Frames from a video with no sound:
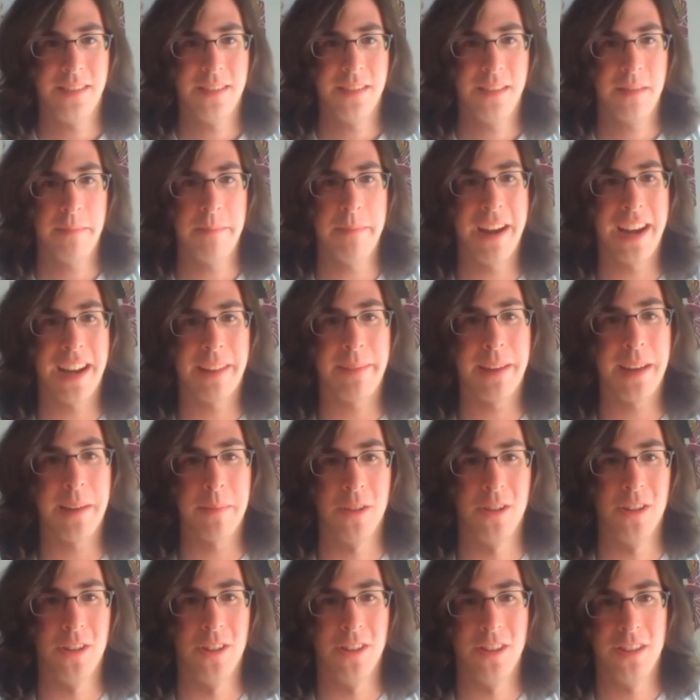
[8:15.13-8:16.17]
many
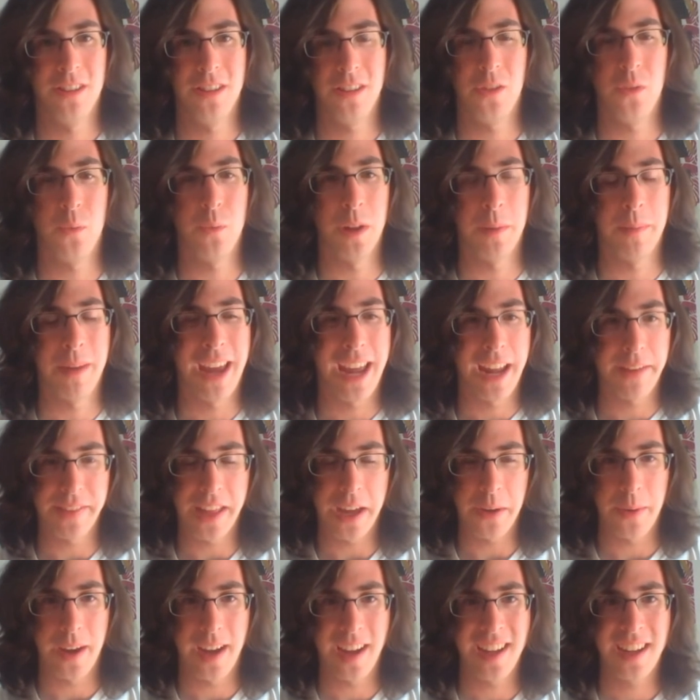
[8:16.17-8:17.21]
people will behave that
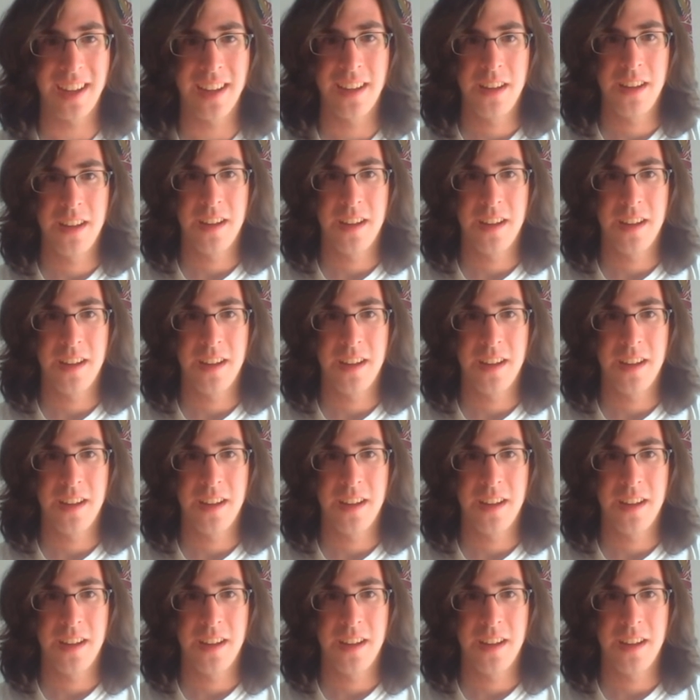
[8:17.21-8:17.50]
way,